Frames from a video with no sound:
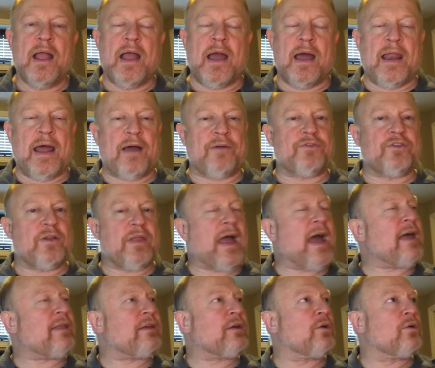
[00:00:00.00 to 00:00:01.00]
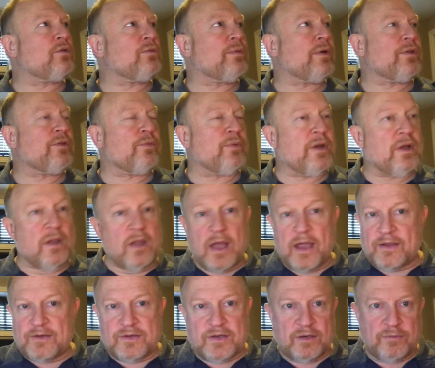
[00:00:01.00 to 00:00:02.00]
And after that, the older brother
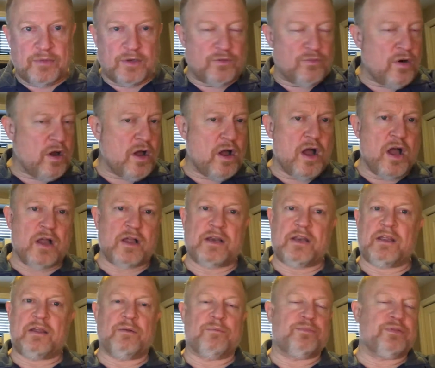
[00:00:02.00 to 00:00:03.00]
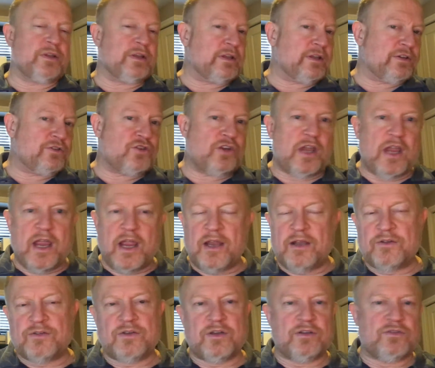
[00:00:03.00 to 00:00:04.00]
realized he'd been wrong and he completely changed.